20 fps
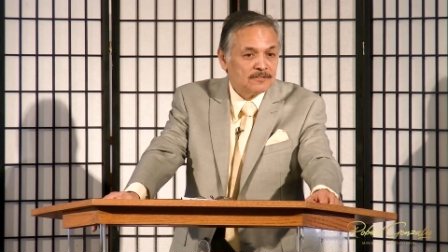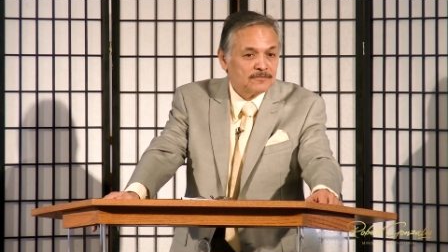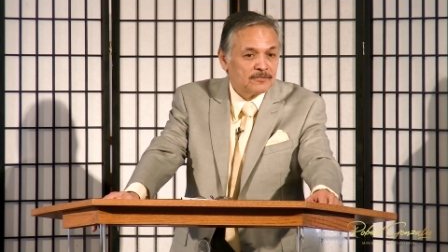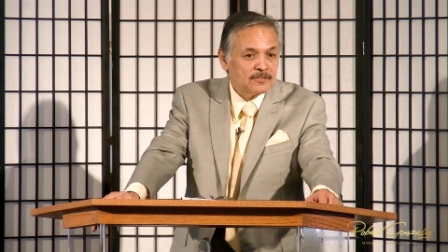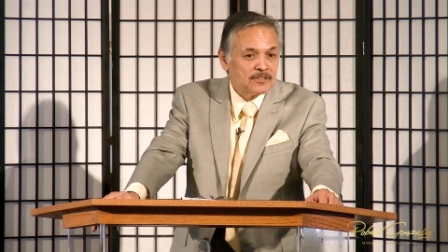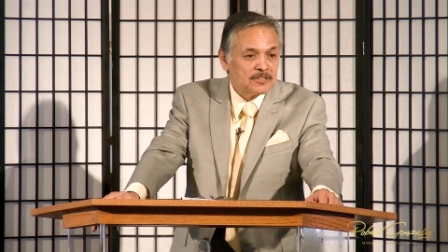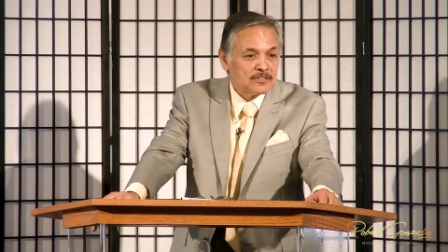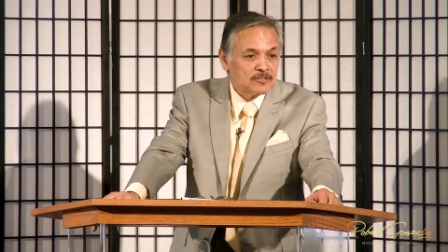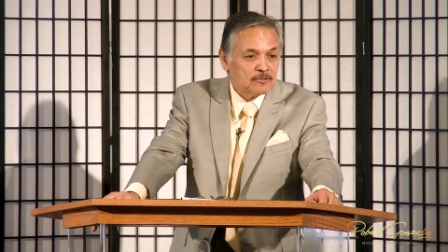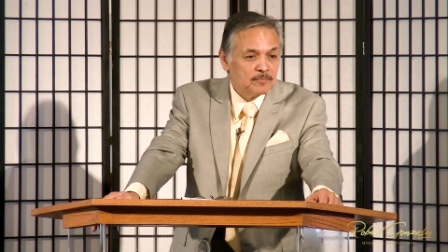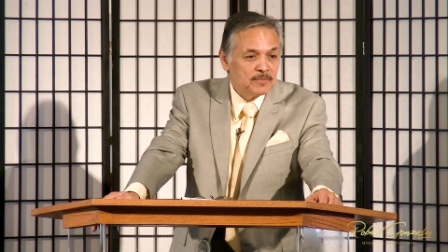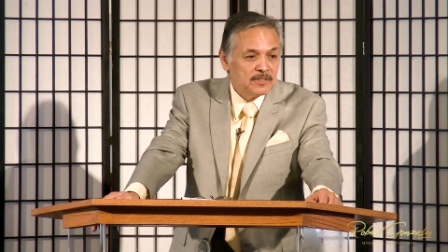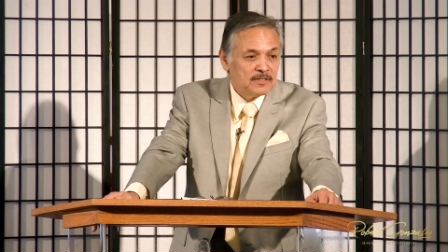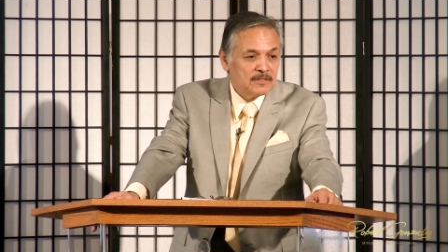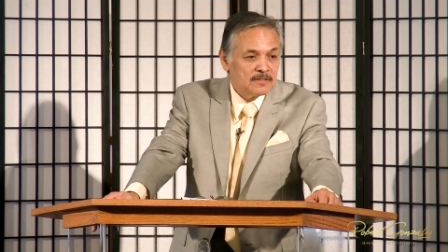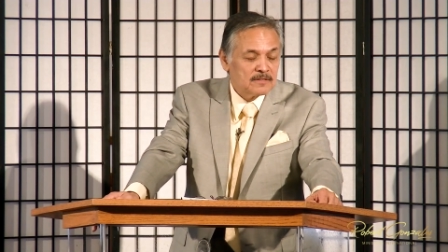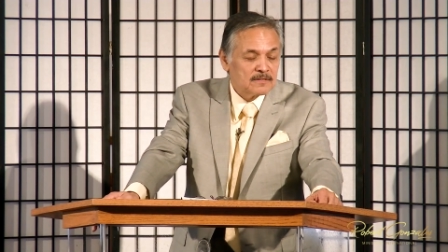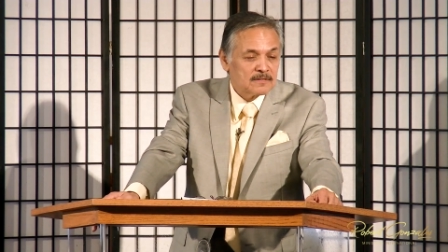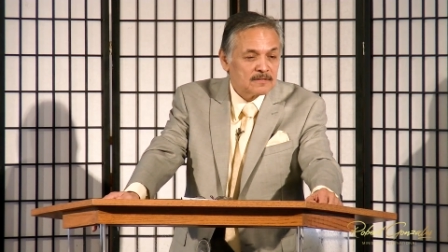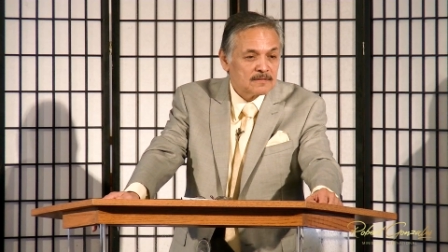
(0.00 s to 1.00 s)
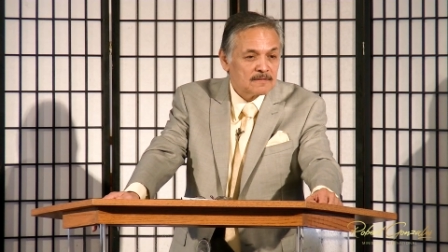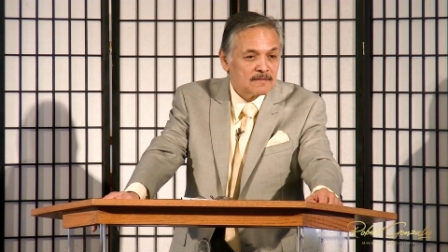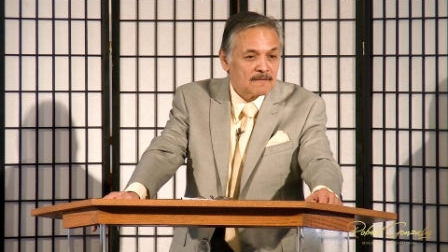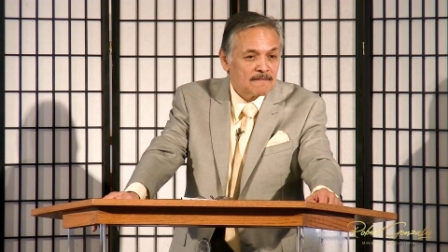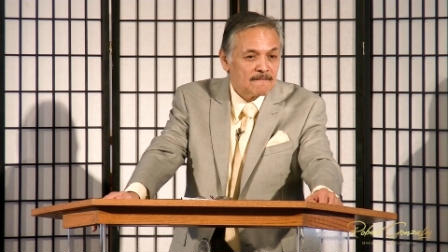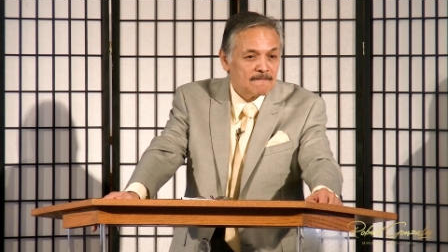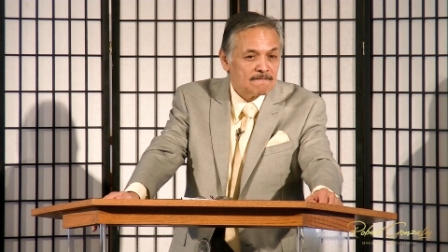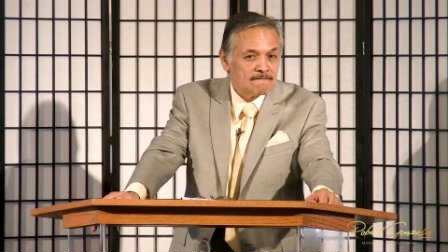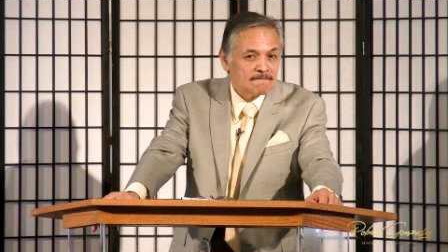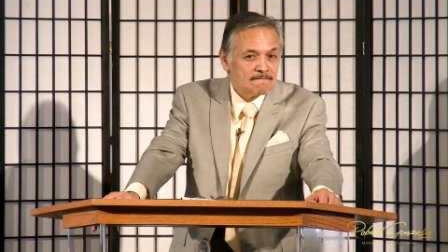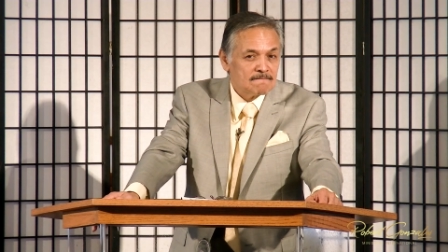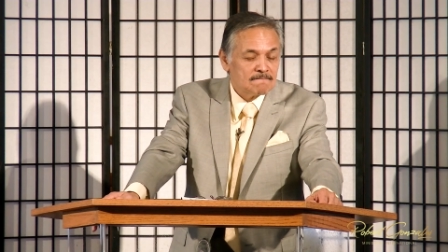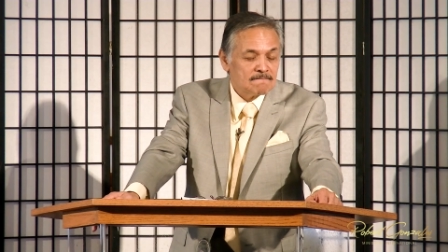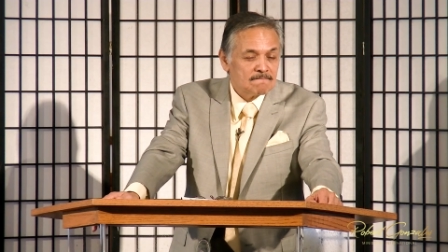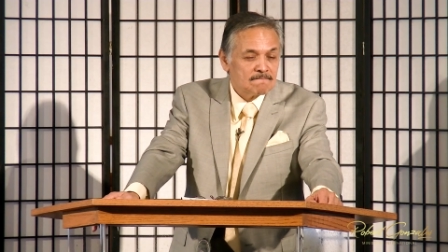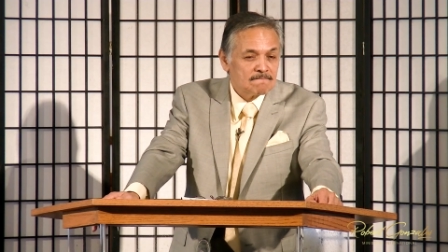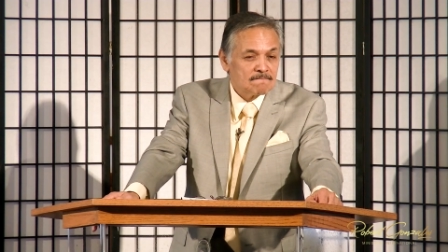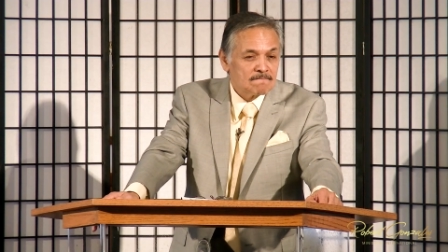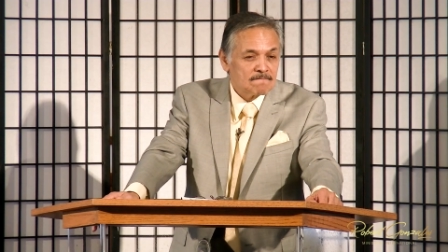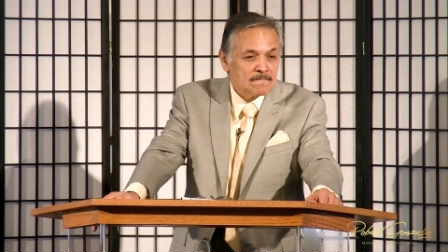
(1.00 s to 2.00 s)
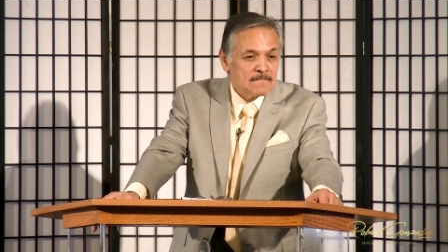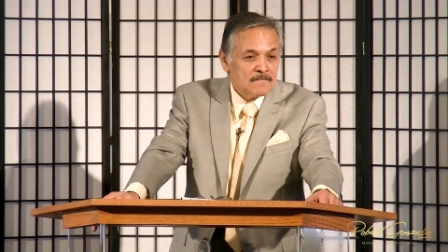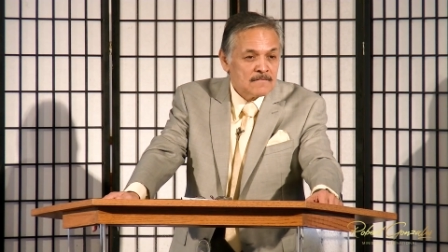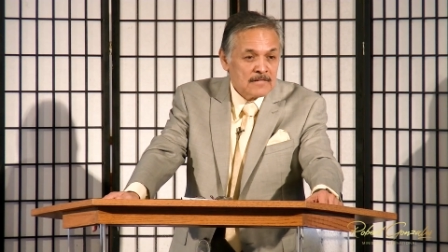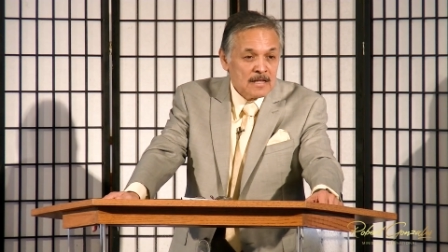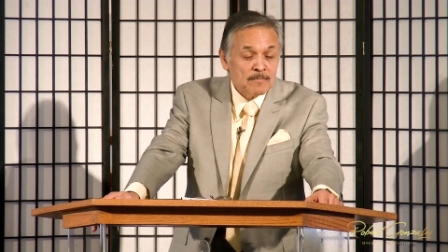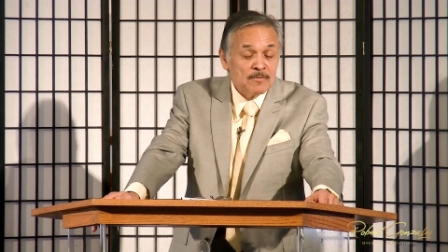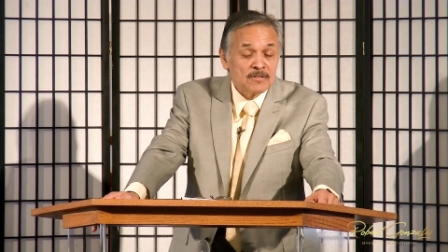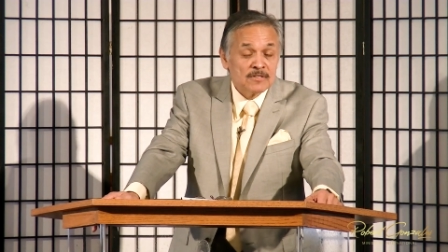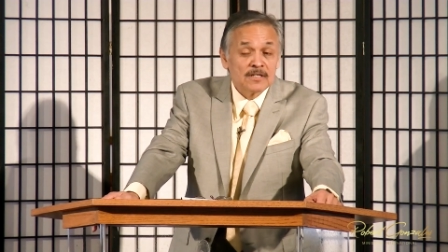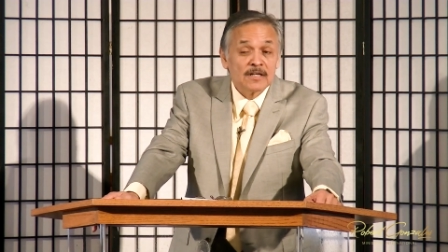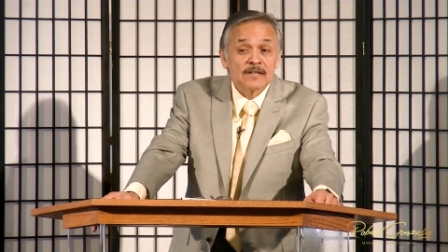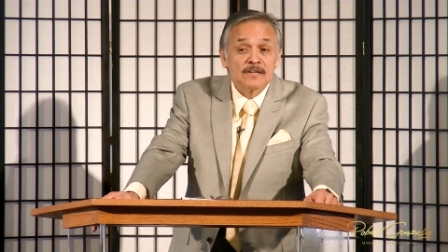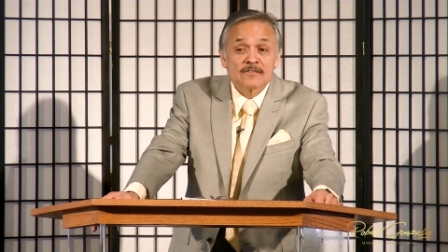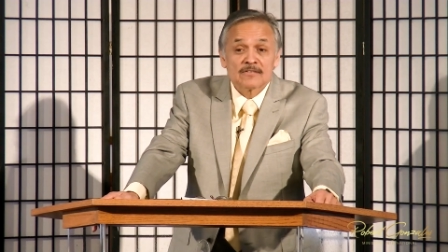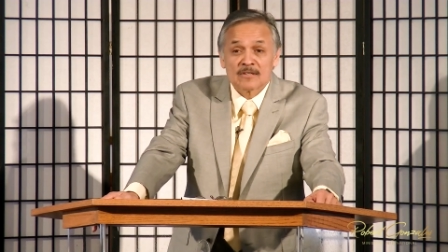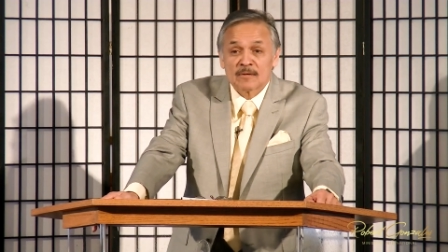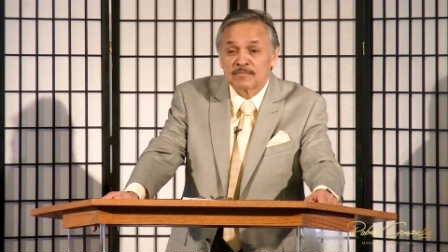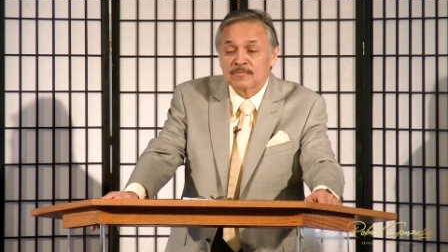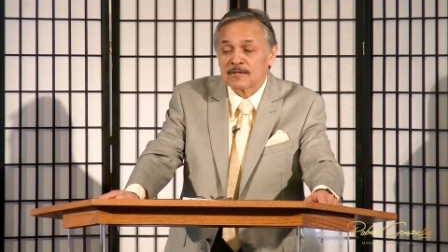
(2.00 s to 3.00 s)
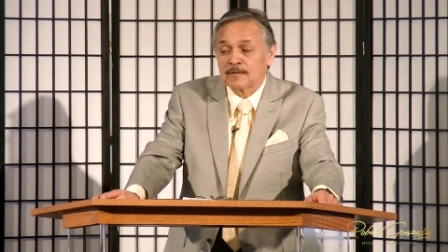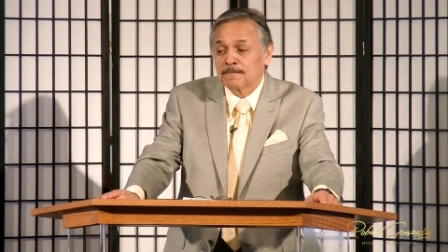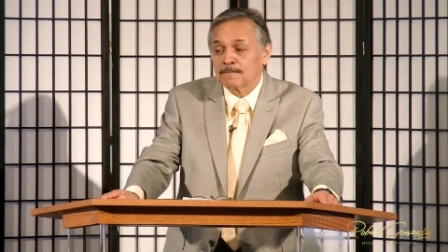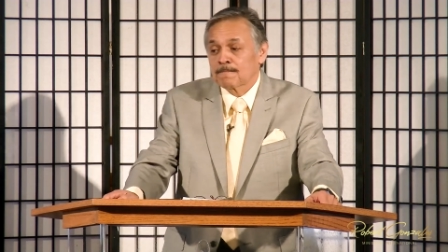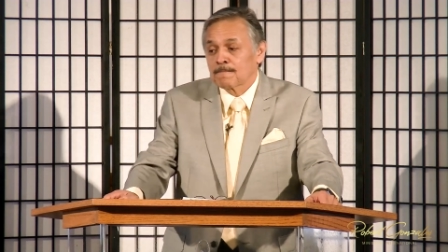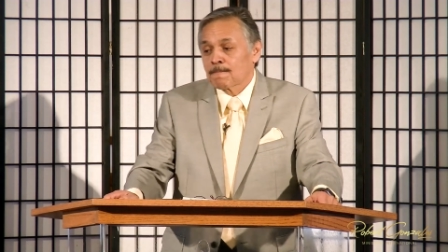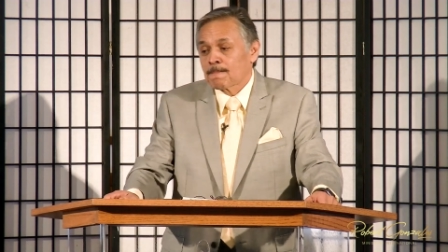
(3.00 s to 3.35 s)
for disobedience. And I'm going to tell you something.